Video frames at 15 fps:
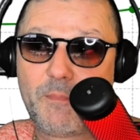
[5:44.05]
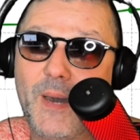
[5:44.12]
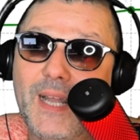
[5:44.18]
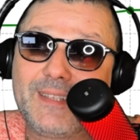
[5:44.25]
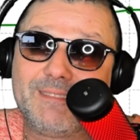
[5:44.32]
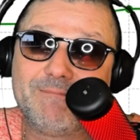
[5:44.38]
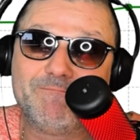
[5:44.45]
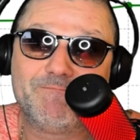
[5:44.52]

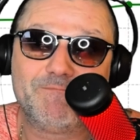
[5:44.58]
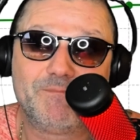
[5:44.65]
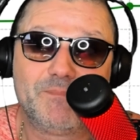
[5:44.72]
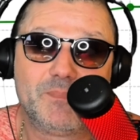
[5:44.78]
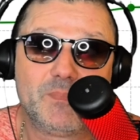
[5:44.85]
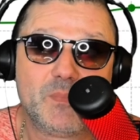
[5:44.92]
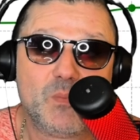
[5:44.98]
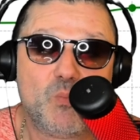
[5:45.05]
But
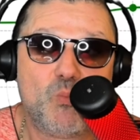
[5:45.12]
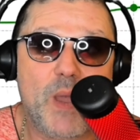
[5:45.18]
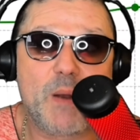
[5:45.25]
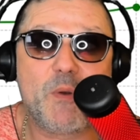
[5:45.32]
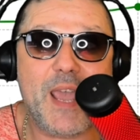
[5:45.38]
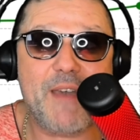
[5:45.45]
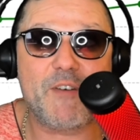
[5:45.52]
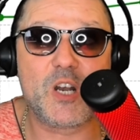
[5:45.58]
when
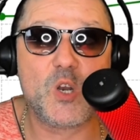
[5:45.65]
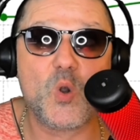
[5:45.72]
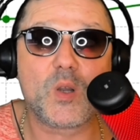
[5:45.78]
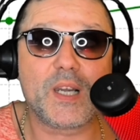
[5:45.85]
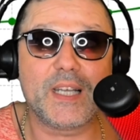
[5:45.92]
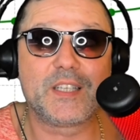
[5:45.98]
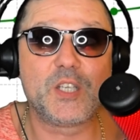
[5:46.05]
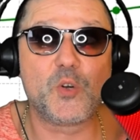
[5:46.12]
we have a
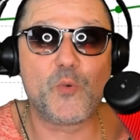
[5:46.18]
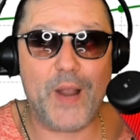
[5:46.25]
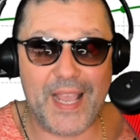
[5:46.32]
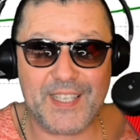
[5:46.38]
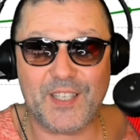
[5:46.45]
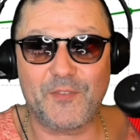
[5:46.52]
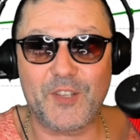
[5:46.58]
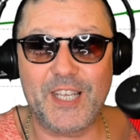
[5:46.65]
look at the
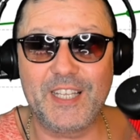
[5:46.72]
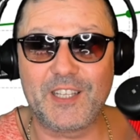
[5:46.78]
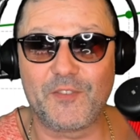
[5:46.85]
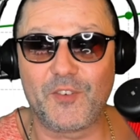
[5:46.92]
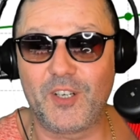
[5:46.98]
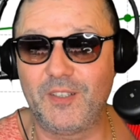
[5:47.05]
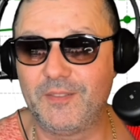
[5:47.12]
rest of the interval,